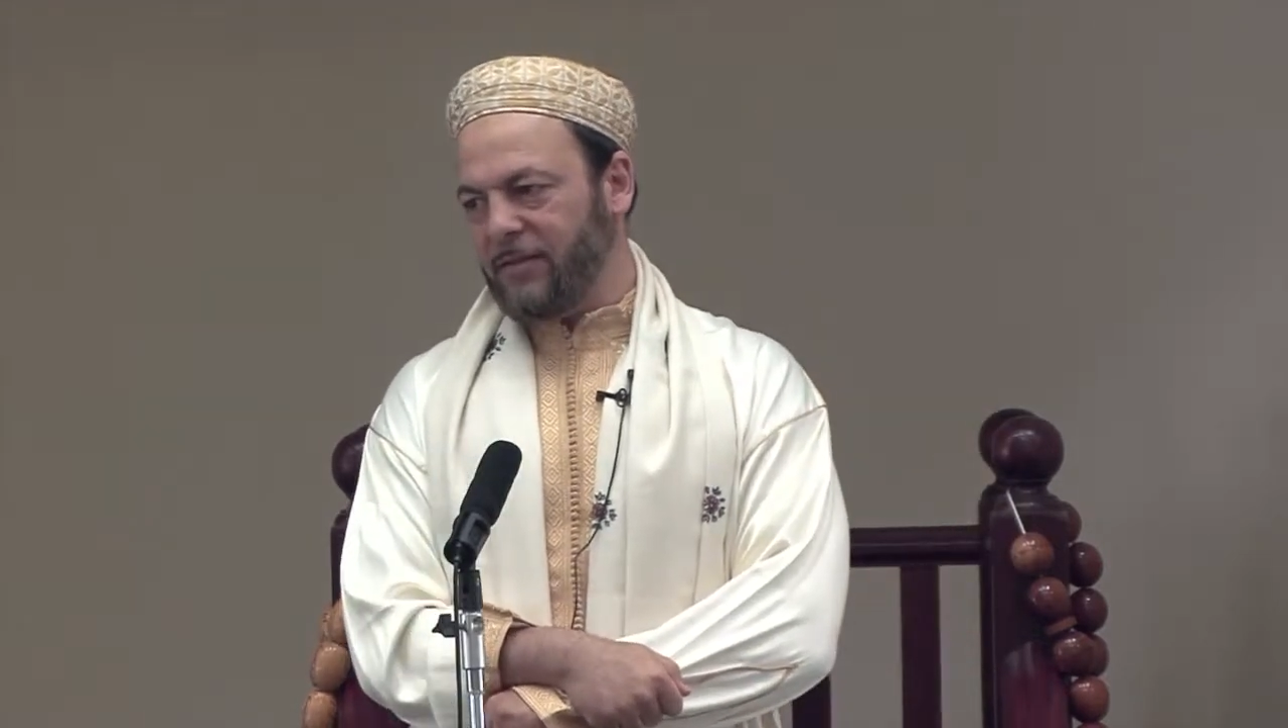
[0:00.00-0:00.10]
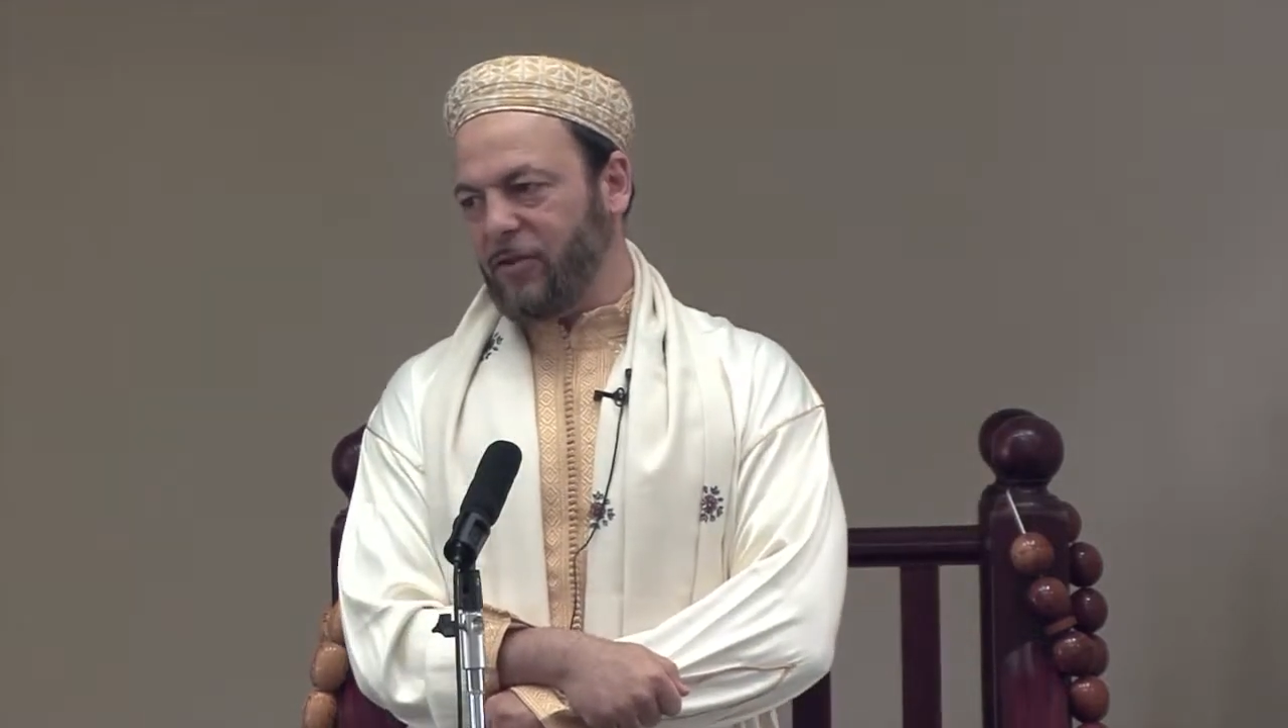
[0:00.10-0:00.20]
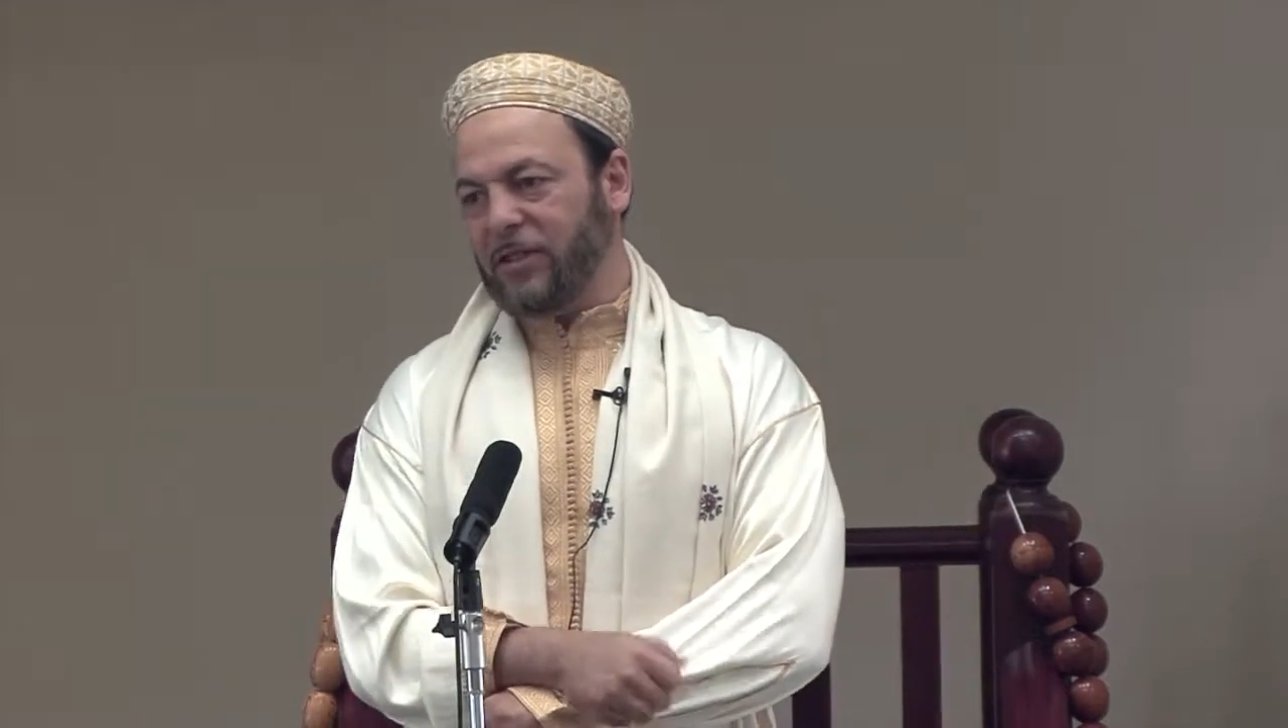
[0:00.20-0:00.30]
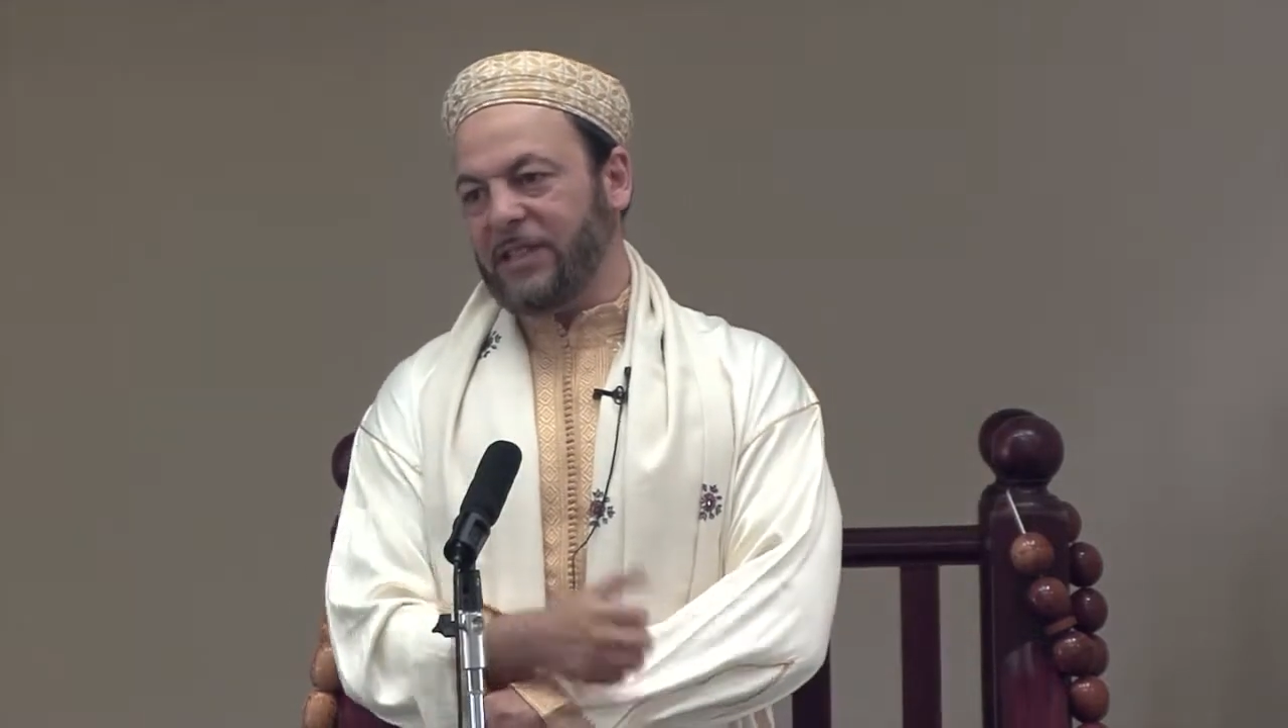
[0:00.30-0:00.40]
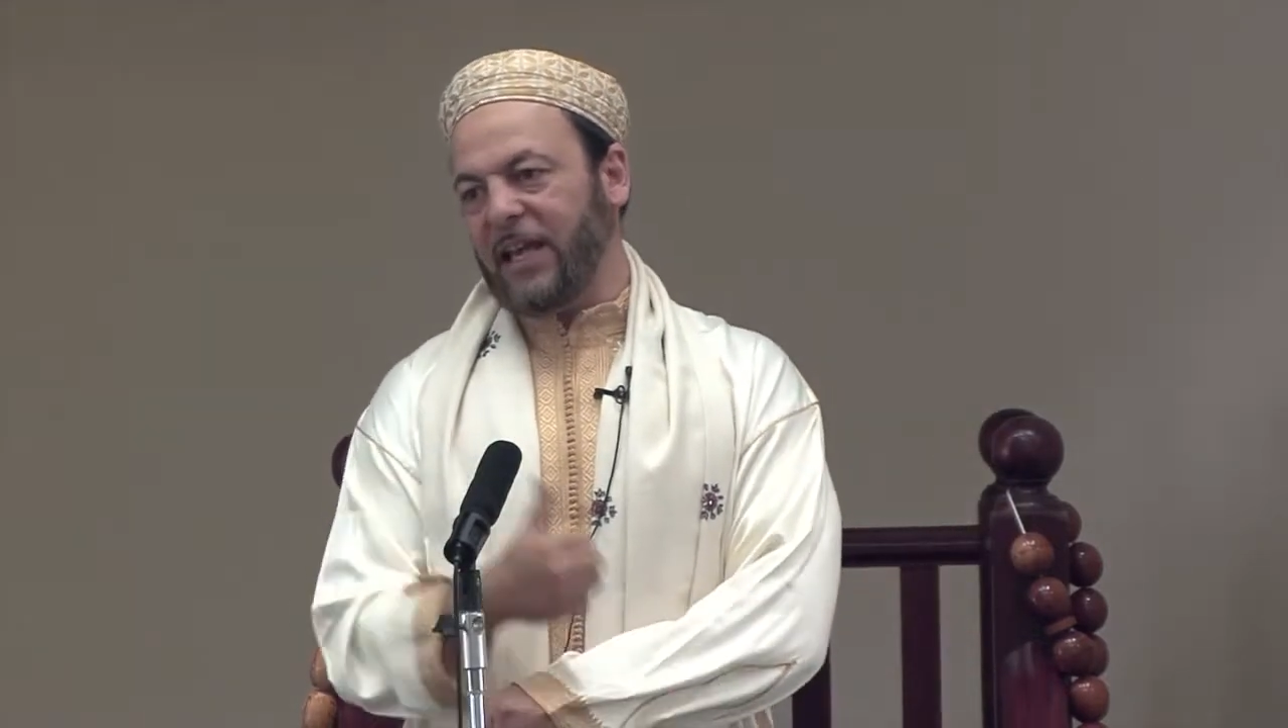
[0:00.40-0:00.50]

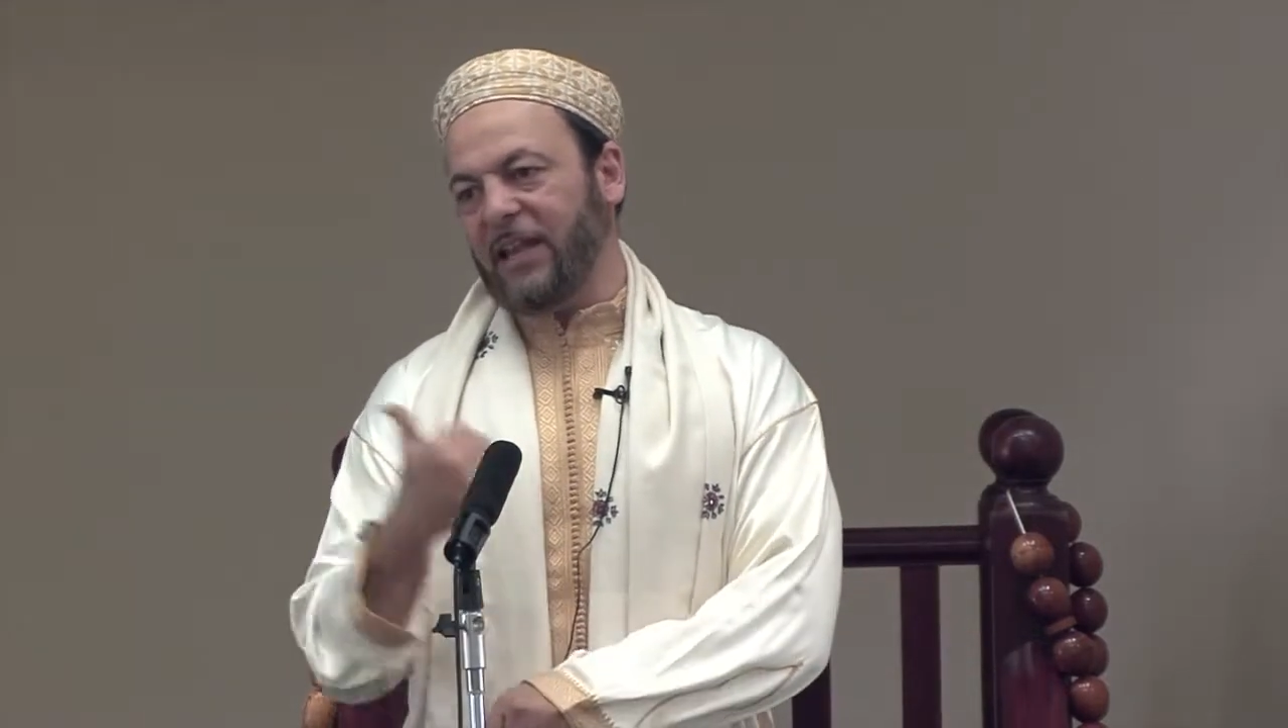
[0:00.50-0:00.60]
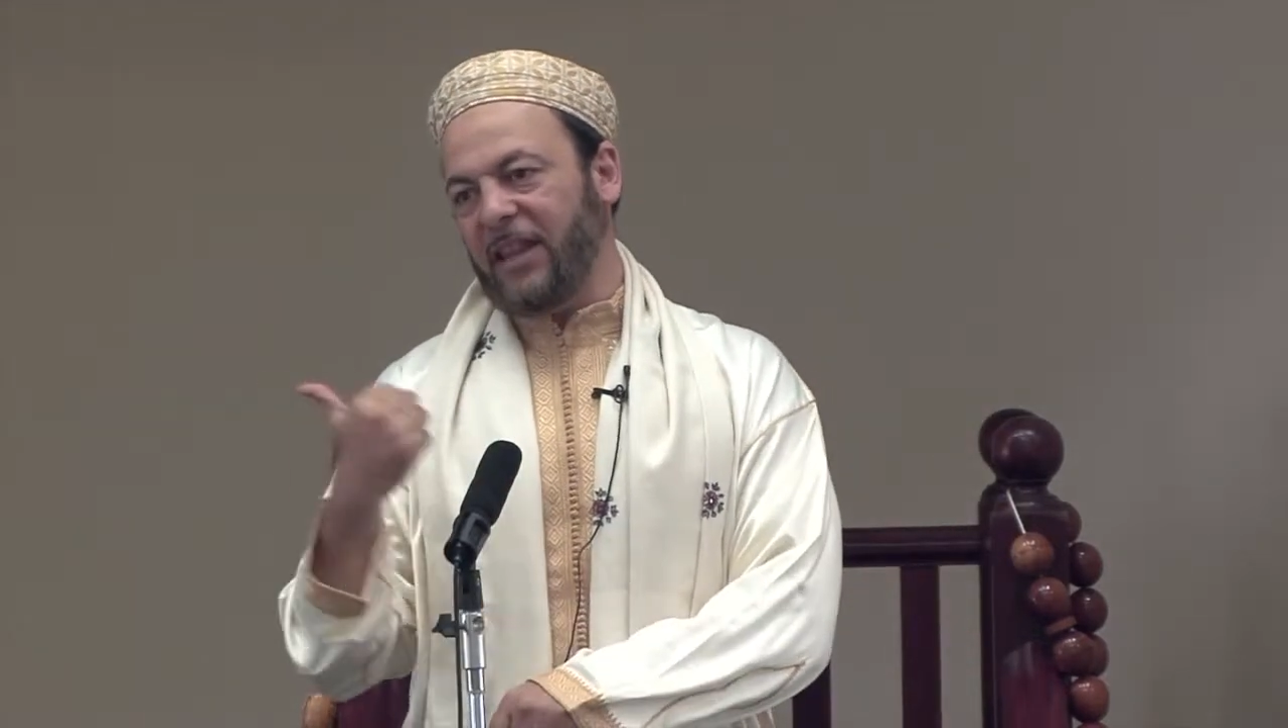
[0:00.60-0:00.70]
Don't say